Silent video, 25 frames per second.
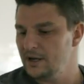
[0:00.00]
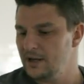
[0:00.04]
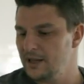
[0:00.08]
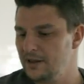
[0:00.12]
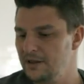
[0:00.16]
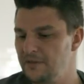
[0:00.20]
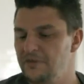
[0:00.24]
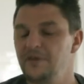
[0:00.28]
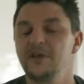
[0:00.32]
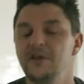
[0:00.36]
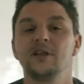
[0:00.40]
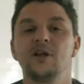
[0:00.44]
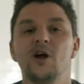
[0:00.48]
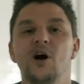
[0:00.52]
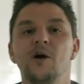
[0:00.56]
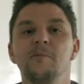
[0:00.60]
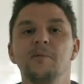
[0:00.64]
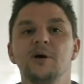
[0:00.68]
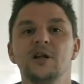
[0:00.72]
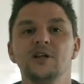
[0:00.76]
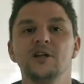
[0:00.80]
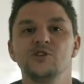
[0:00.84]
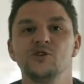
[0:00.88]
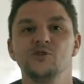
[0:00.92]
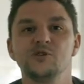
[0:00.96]
Now the thing that I'm
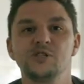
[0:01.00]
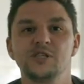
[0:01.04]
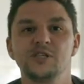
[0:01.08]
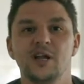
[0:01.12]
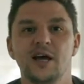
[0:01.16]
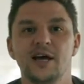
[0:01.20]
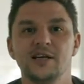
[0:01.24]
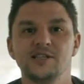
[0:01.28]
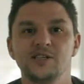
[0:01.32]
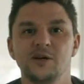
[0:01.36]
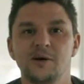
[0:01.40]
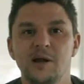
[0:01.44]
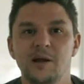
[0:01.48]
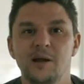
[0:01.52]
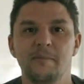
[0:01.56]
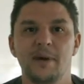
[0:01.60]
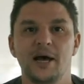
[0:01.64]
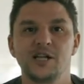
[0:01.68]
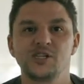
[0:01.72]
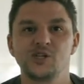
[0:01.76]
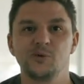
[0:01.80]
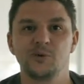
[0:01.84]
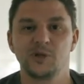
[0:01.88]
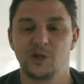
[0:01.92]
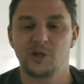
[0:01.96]
gonna do today is I'm gonna
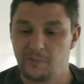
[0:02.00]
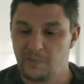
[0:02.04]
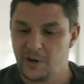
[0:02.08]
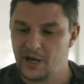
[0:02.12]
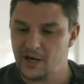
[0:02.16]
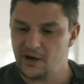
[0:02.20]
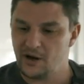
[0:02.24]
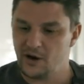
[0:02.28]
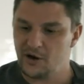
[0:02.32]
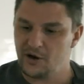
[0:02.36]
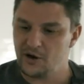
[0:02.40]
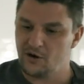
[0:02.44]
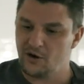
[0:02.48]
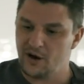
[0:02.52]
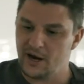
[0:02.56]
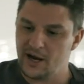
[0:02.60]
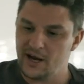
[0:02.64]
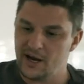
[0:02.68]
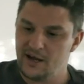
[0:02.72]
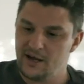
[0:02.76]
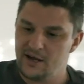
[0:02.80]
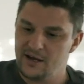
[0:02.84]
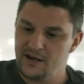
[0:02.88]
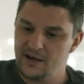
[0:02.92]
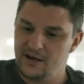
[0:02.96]
match it with a Pinot
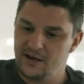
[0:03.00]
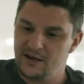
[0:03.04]
Gris.